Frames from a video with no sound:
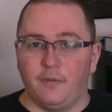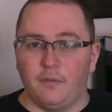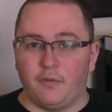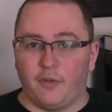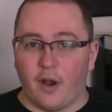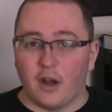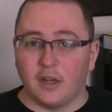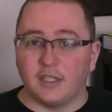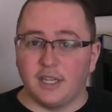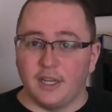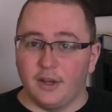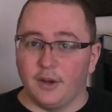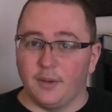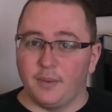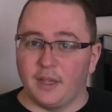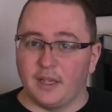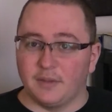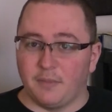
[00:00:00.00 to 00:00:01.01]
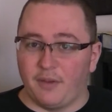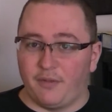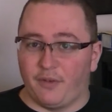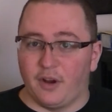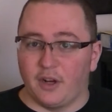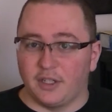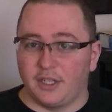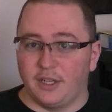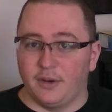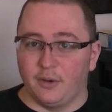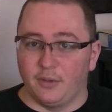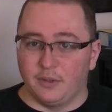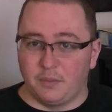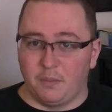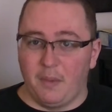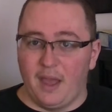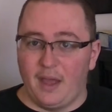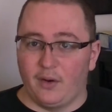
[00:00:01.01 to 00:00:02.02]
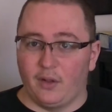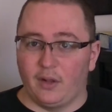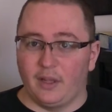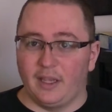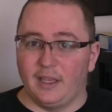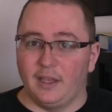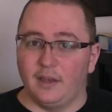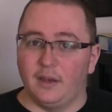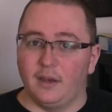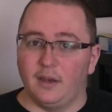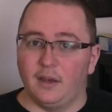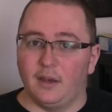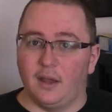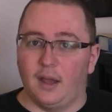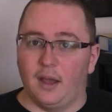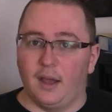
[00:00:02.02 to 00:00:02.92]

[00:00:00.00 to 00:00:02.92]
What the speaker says: Farseer because my Farseer was metal in